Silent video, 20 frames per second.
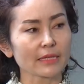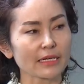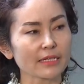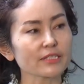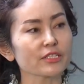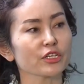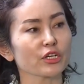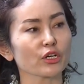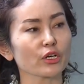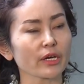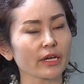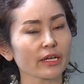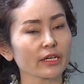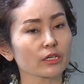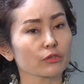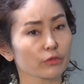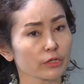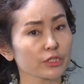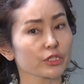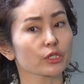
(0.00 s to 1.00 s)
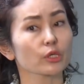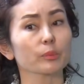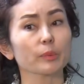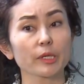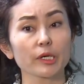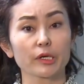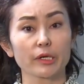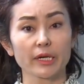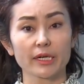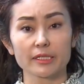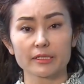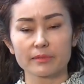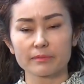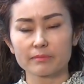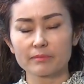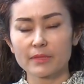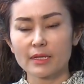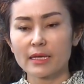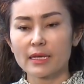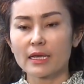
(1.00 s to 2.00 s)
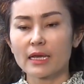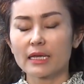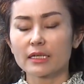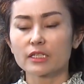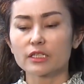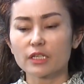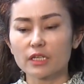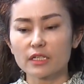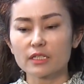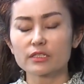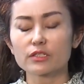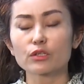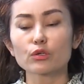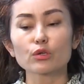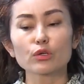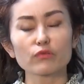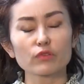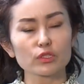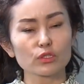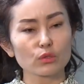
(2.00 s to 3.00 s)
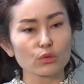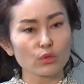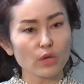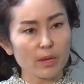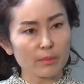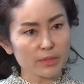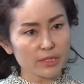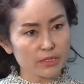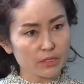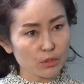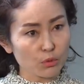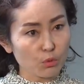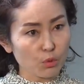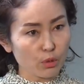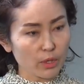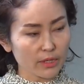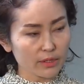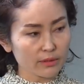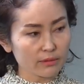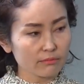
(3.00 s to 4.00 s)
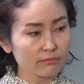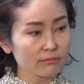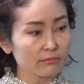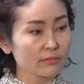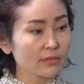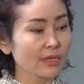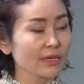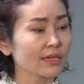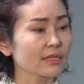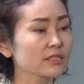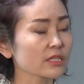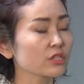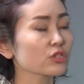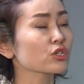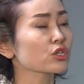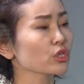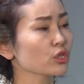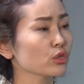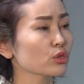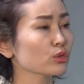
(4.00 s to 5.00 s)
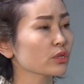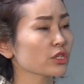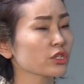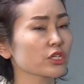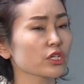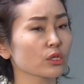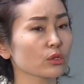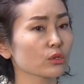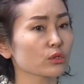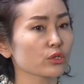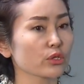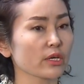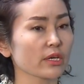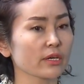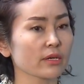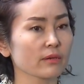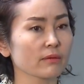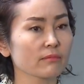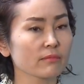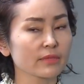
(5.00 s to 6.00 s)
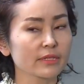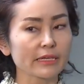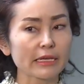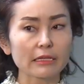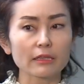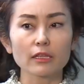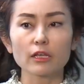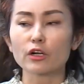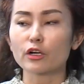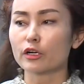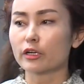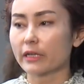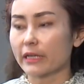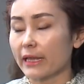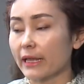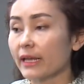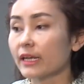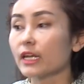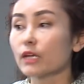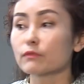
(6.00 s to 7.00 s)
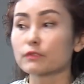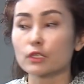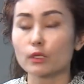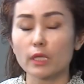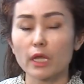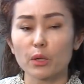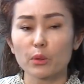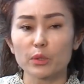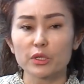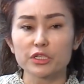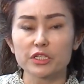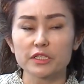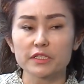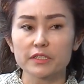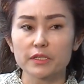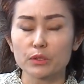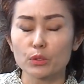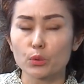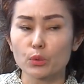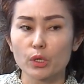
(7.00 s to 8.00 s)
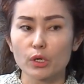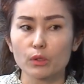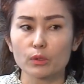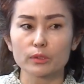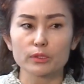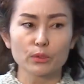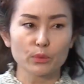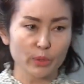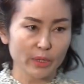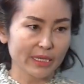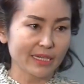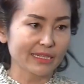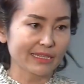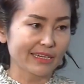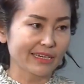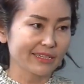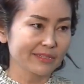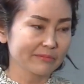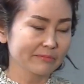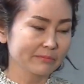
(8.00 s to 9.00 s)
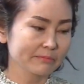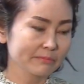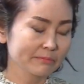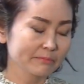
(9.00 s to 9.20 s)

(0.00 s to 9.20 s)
Is there a critical period? Does universal grammar still work? Is it true that children can learn any of the languages in the world quickly?